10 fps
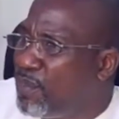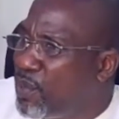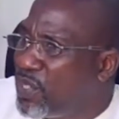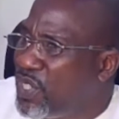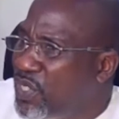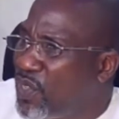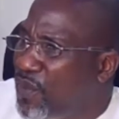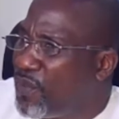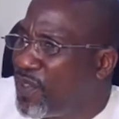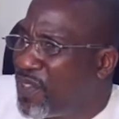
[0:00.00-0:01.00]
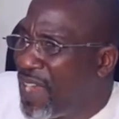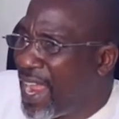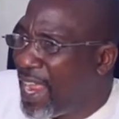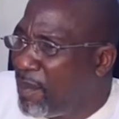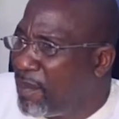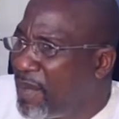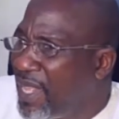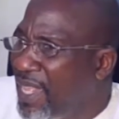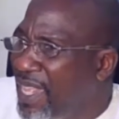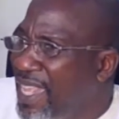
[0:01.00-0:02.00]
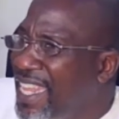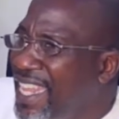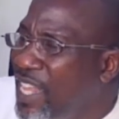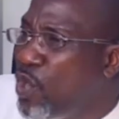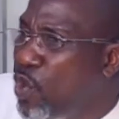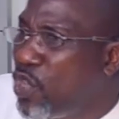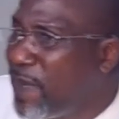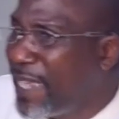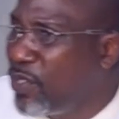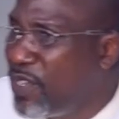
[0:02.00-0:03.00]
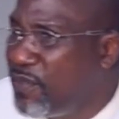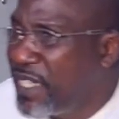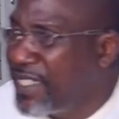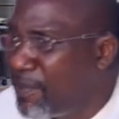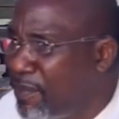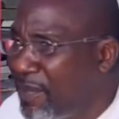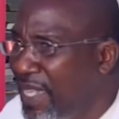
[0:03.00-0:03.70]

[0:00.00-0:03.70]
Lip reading: process of crime, it goes back to the victim.